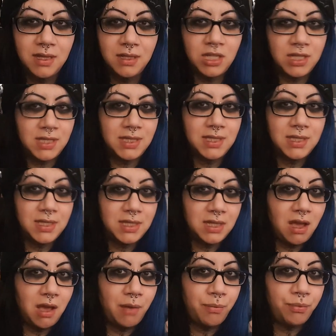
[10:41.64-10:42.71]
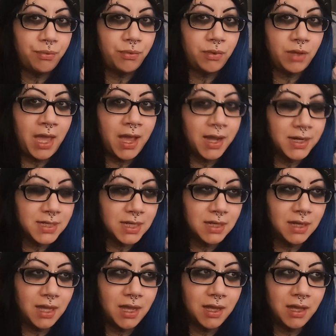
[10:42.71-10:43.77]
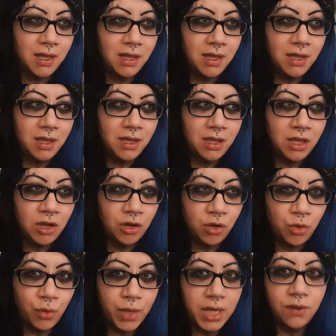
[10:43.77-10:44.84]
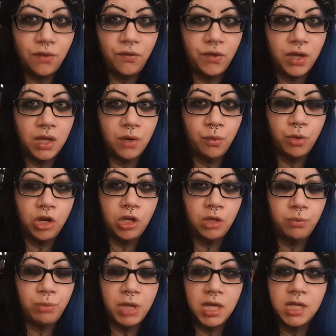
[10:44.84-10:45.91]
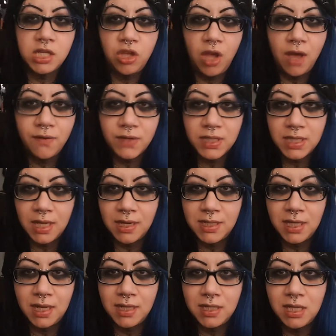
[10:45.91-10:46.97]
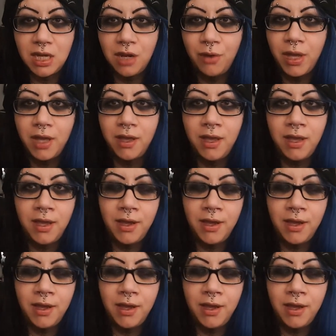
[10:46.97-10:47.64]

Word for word: just stop acting like you're queen of the fucking world because you have a set of tits. You know what?